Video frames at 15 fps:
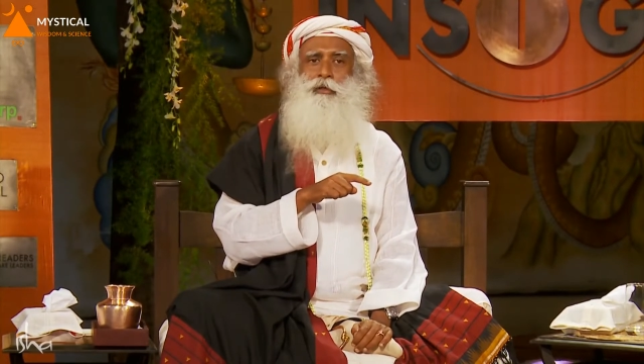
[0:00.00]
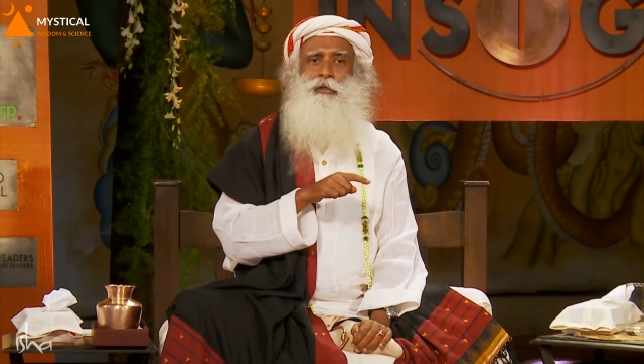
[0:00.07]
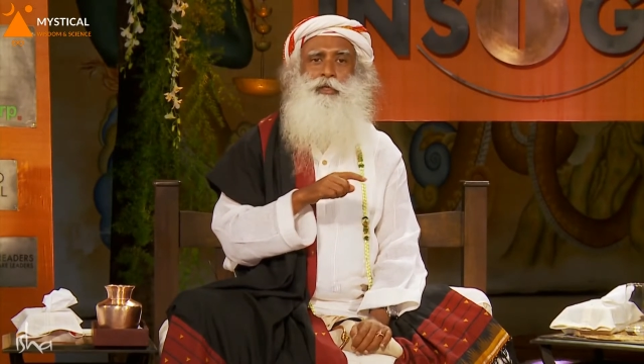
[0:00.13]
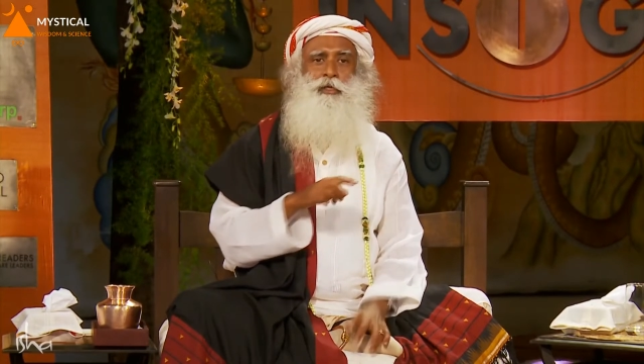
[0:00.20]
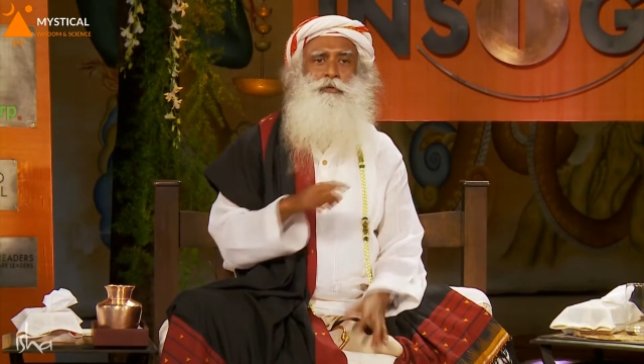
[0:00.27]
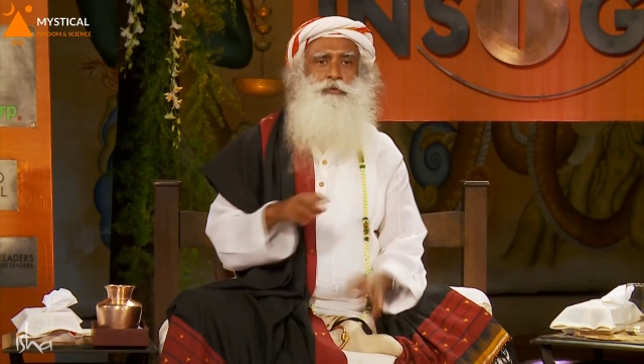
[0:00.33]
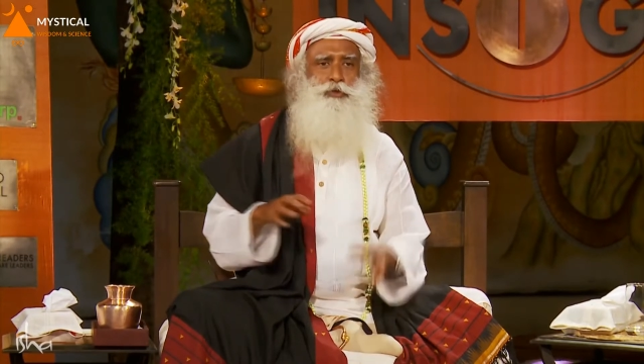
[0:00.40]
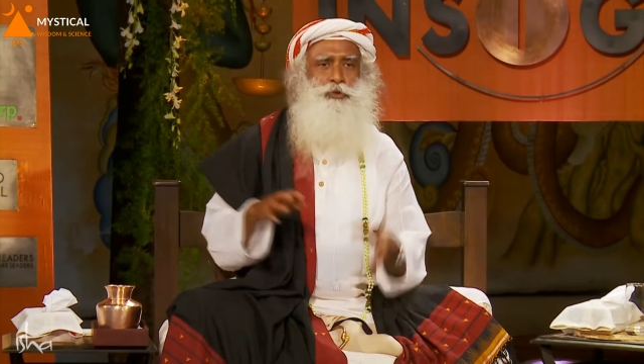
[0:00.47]

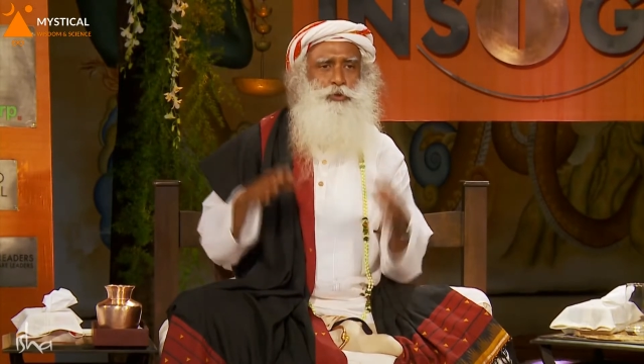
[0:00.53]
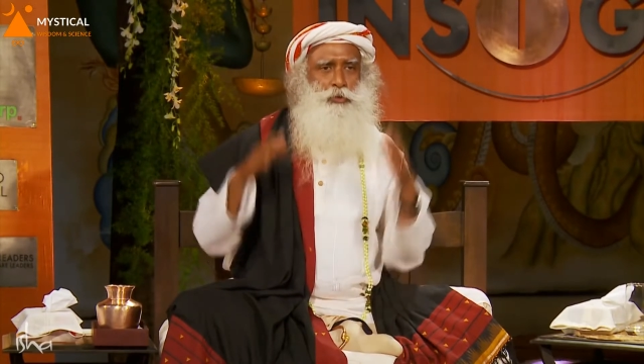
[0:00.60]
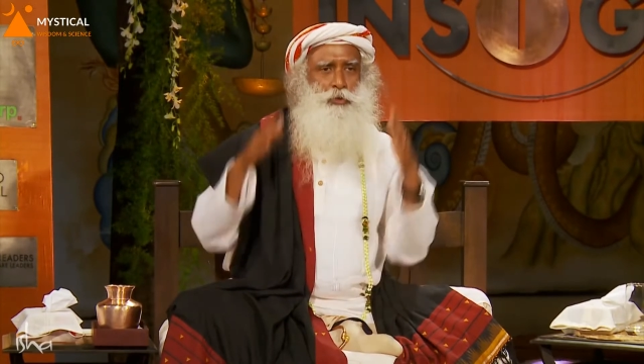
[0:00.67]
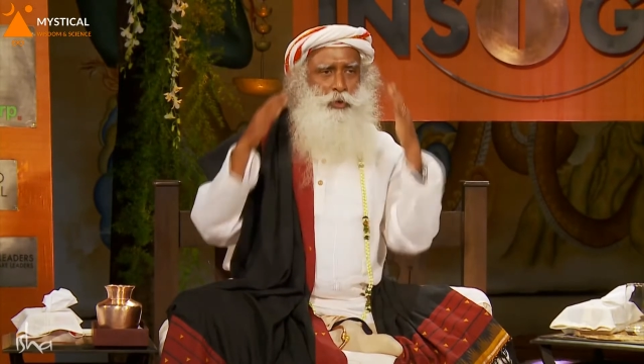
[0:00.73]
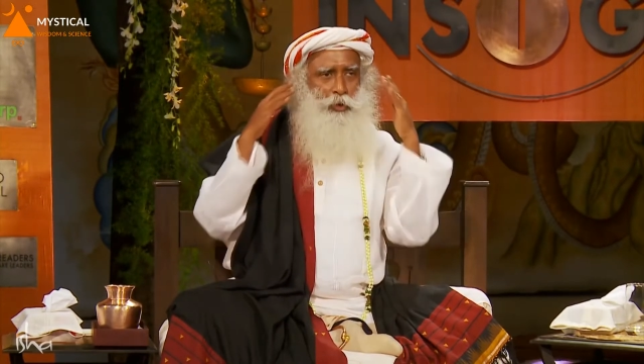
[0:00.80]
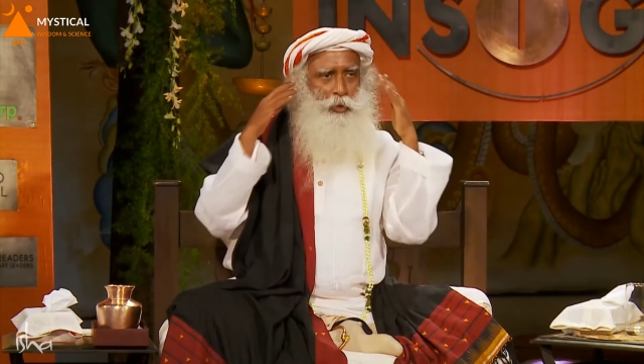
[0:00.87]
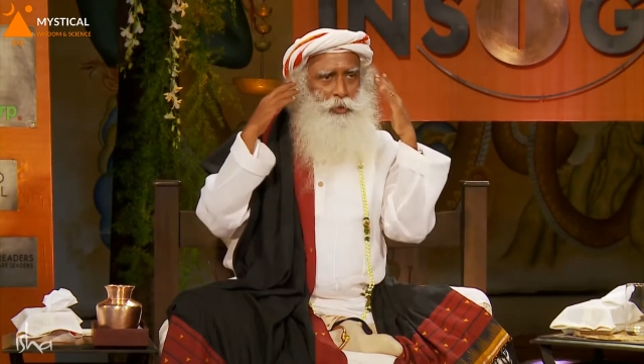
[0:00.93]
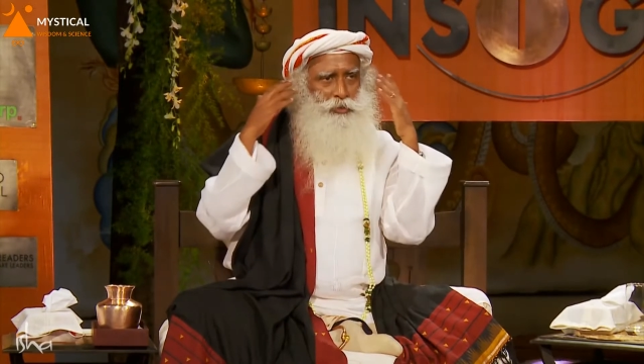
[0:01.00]
there was no
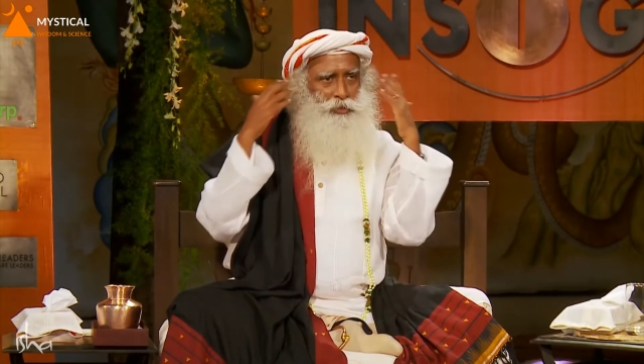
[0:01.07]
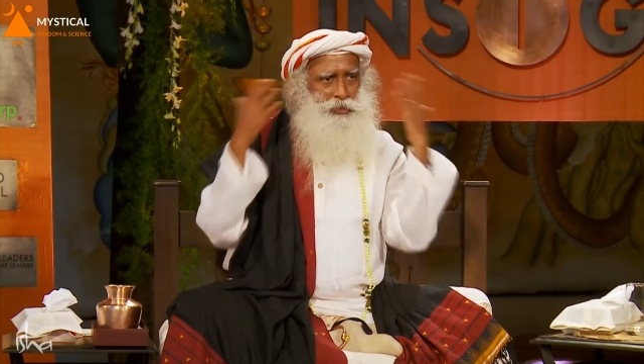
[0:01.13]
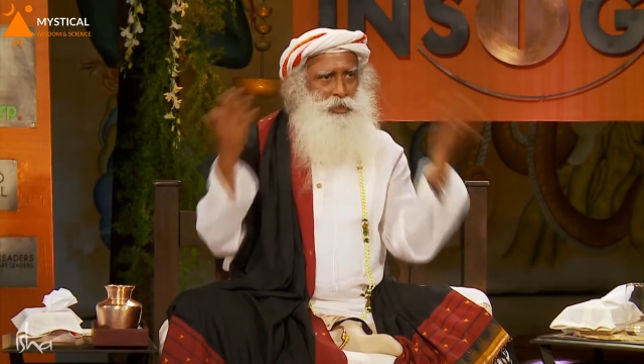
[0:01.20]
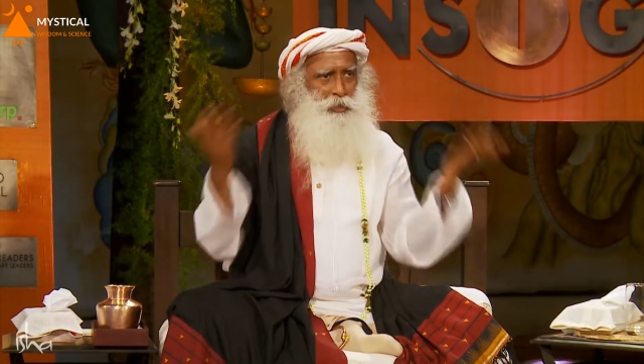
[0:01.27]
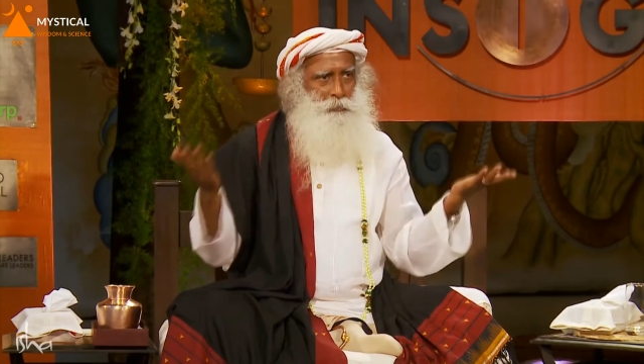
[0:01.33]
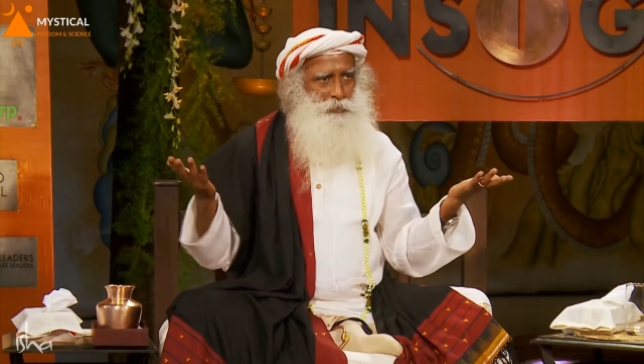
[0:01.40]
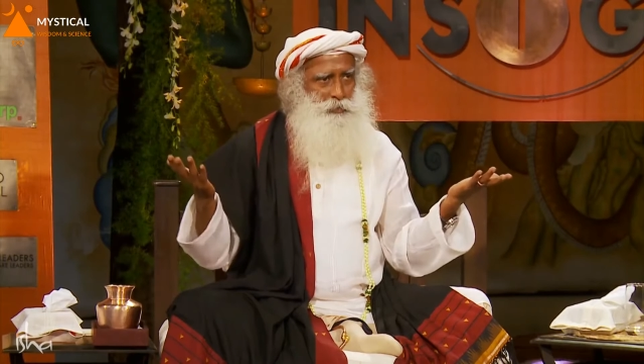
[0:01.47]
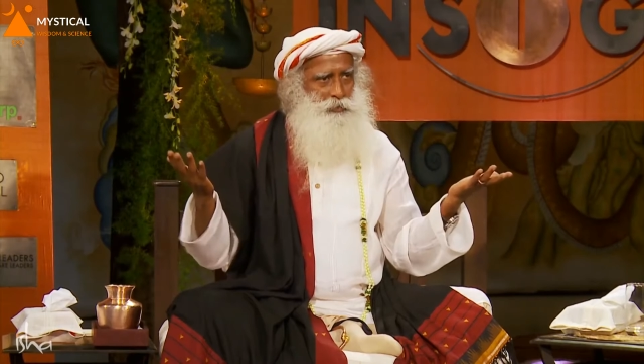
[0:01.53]

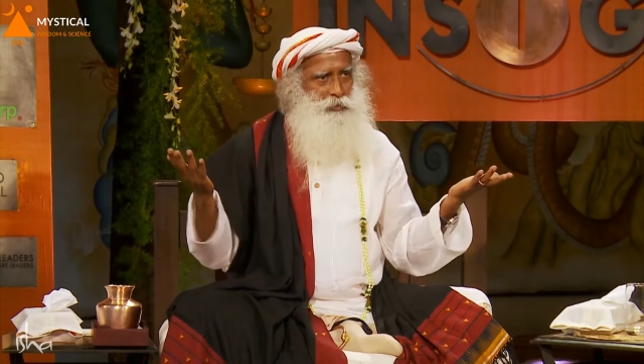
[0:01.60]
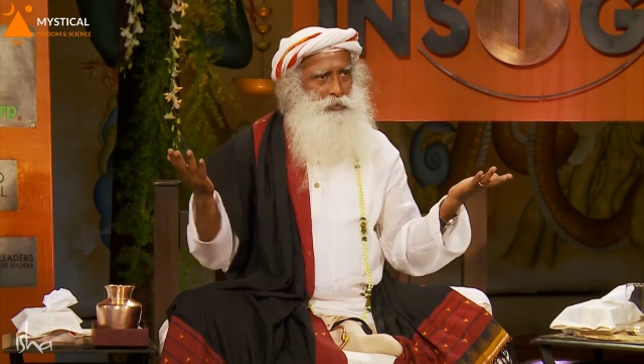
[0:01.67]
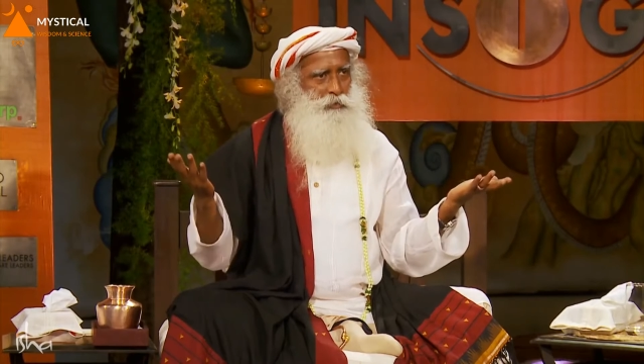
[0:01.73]
concept